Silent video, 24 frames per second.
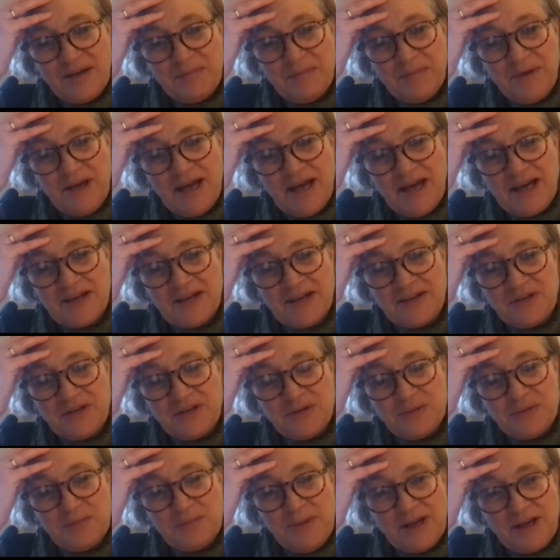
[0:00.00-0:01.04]
How do
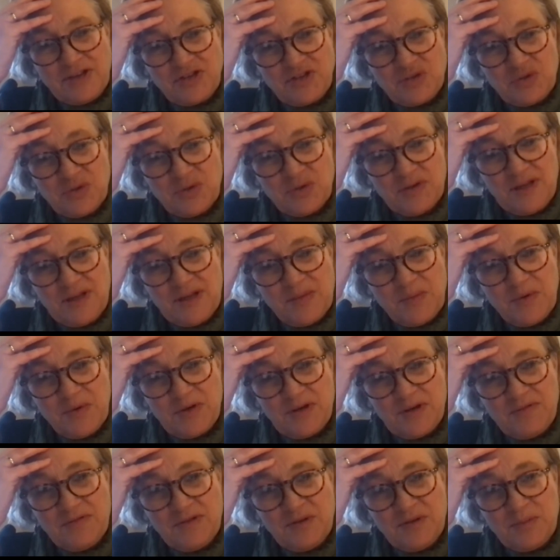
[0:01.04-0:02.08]
you make sure that
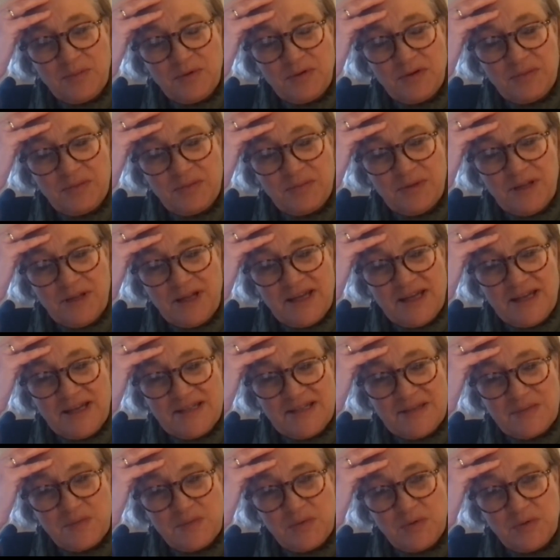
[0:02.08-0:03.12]
whatever you put in
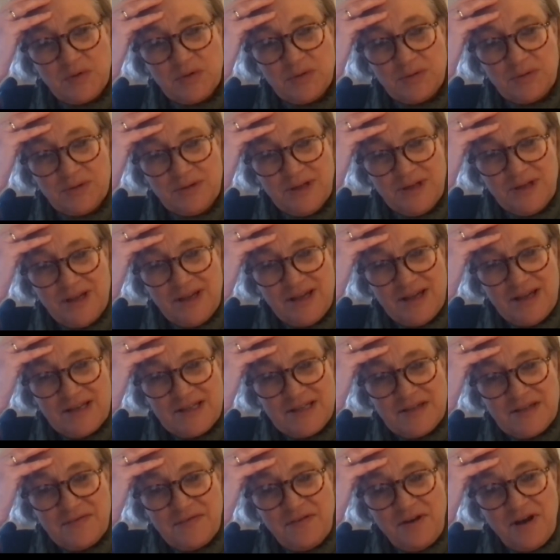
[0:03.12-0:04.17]
place will
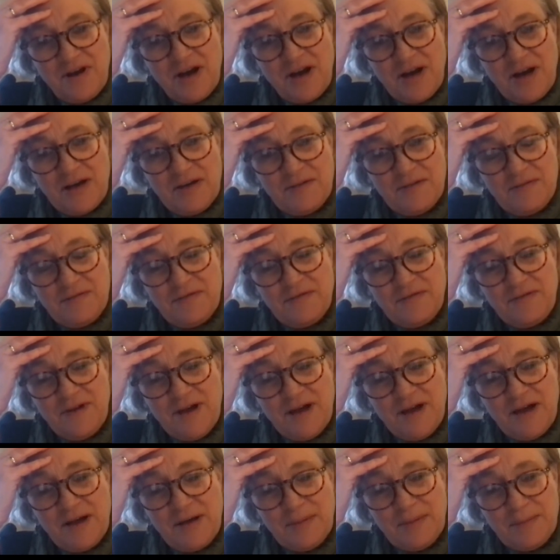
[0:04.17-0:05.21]
survive
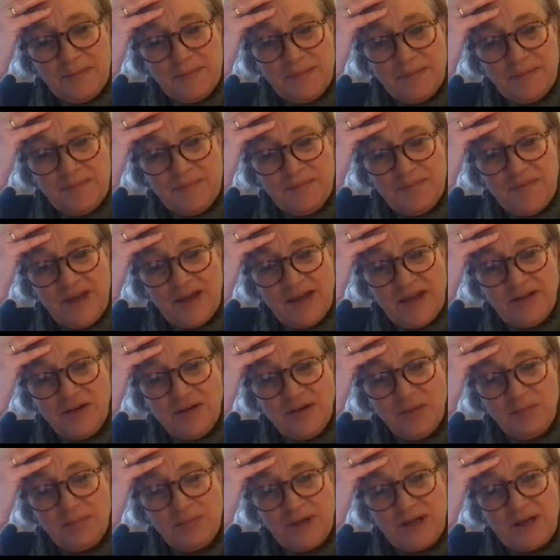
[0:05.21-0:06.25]
and
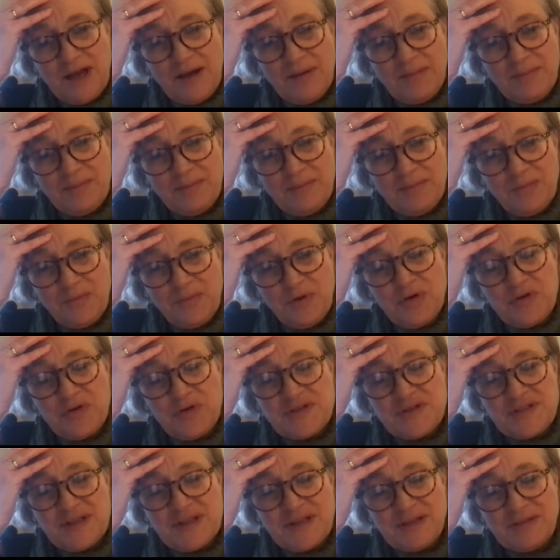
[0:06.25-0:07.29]
not become
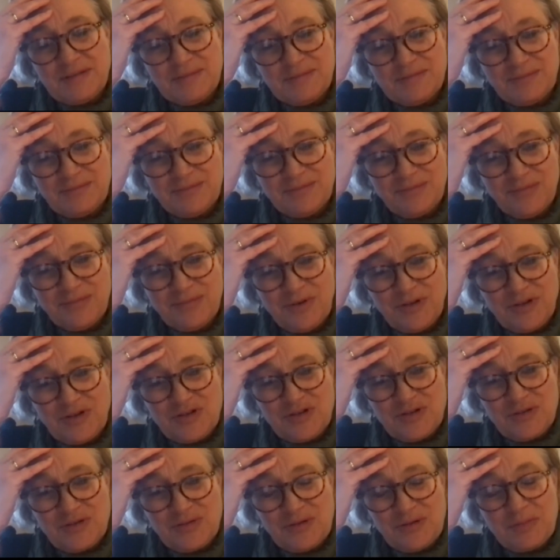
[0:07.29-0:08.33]
worse than
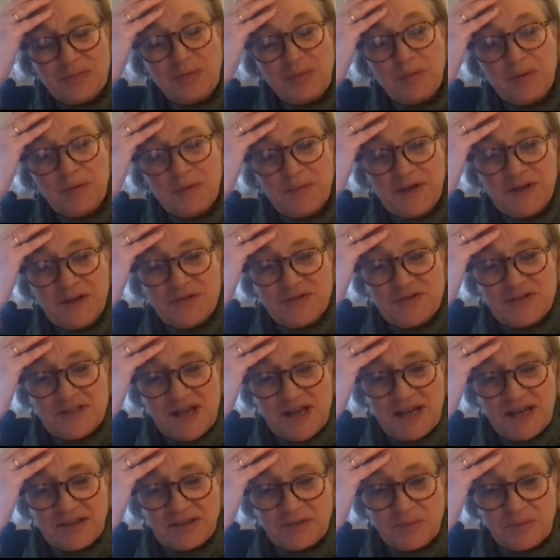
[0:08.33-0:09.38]
the problem that you
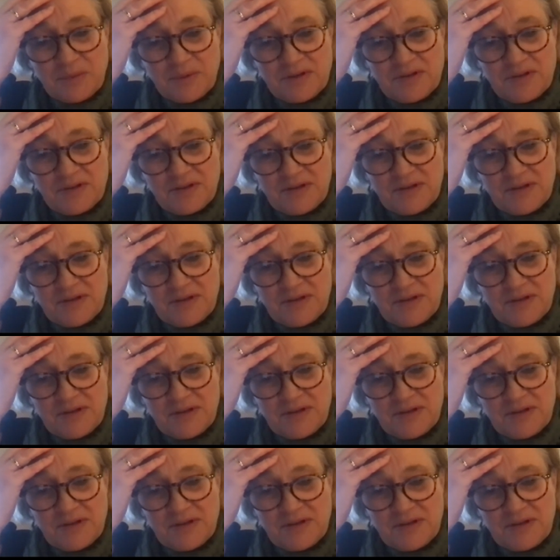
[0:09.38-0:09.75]
started with?